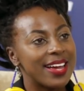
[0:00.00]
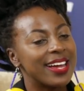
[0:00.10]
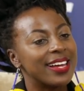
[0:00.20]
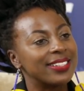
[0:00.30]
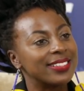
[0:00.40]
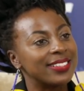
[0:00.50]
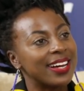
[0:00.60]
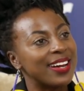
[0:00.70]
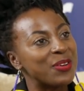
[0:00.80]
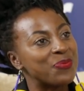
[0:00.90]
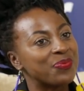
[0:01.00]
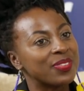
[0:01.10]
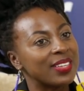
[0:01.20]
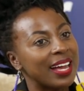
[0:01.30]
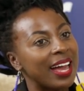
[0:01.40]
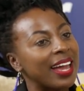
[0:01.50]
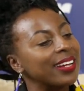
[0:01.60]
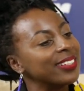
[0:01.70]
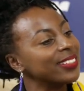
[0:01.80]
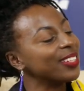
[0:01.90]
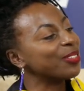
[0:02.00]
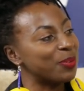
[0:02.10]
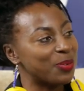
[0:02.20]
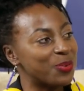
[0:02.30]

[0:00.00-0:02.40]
and um, I had a gentleman